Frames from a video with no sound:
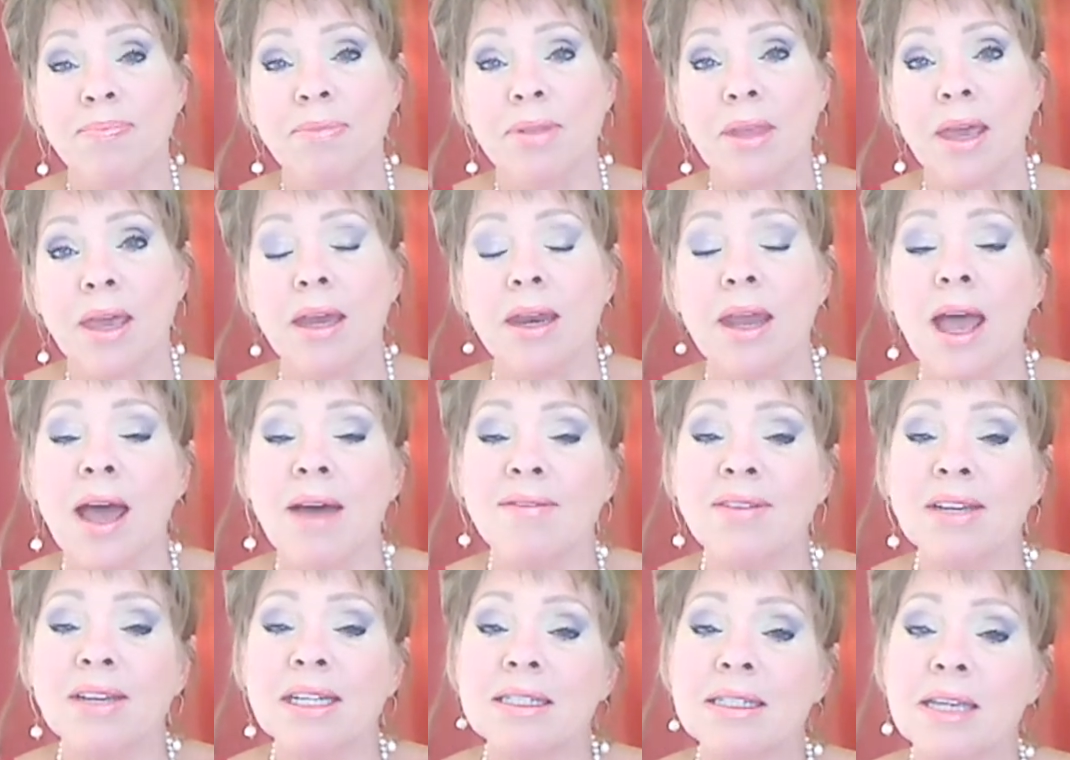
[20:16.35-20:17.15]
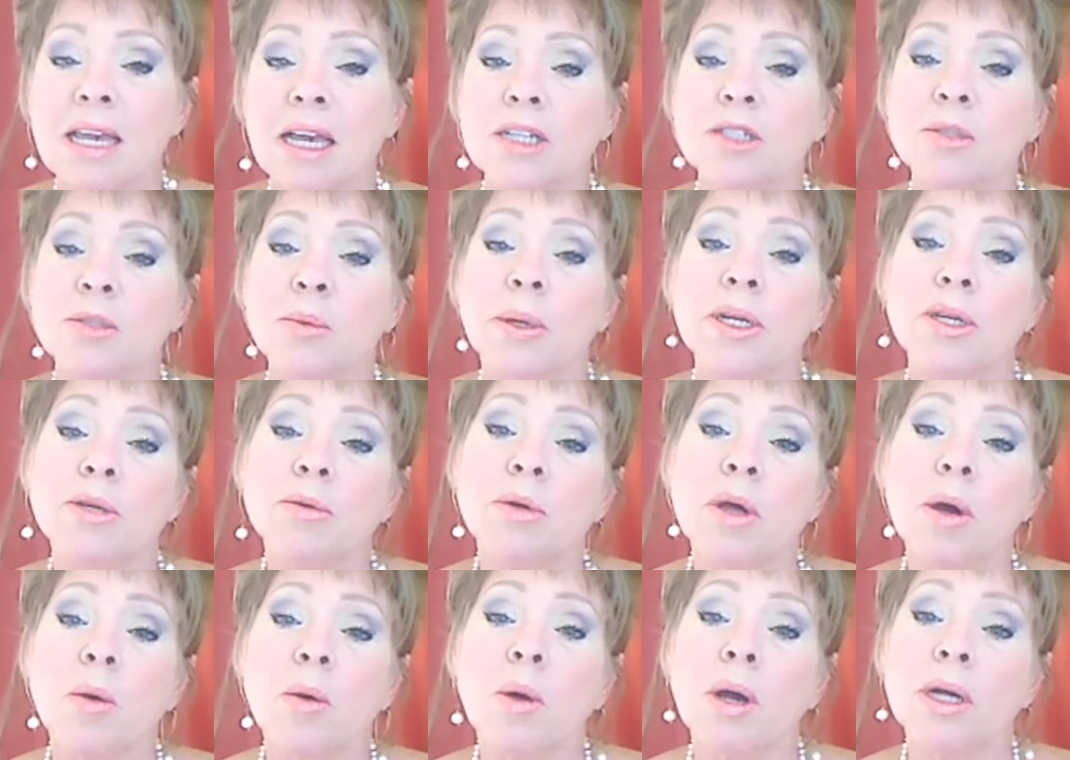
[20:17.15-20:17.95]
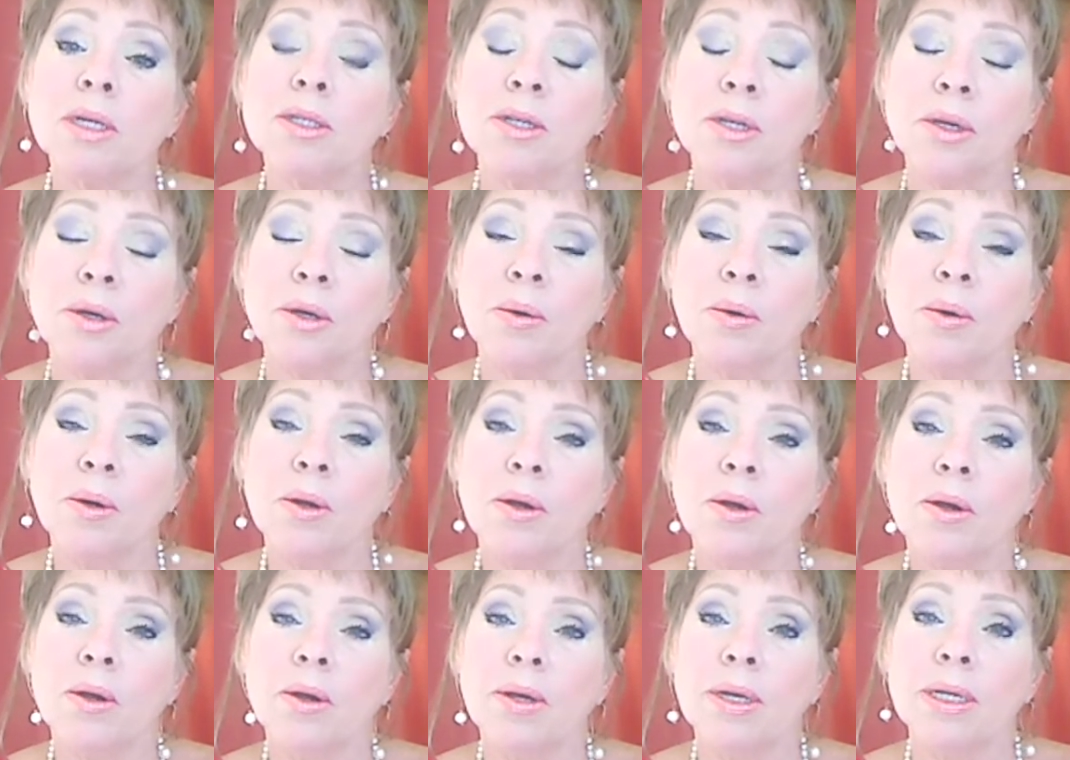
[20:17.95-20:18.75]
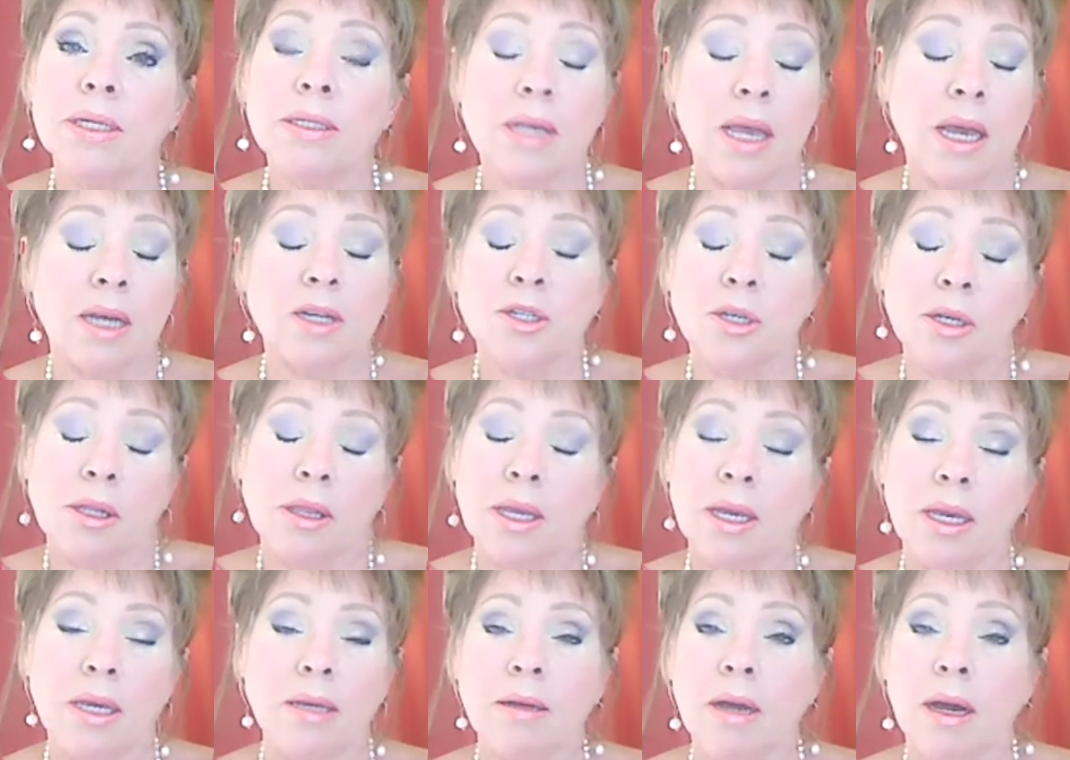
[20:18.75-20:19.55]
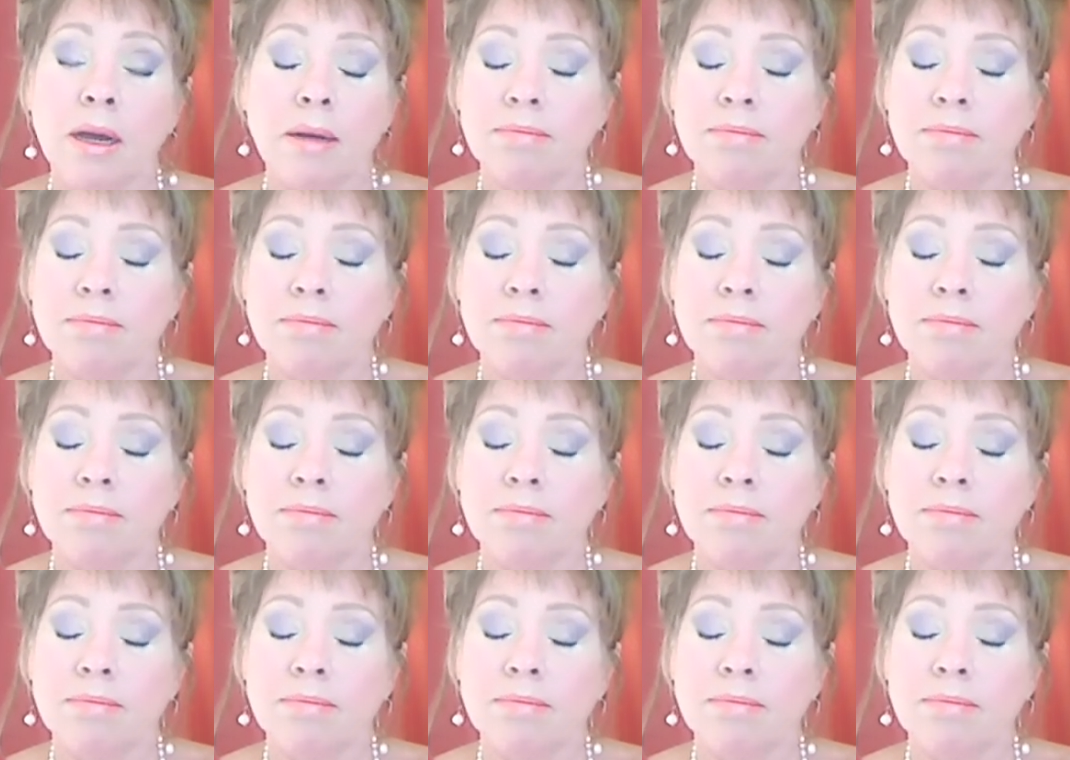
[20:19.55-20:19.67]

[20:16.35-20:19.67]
And having sex when you don't want to is actually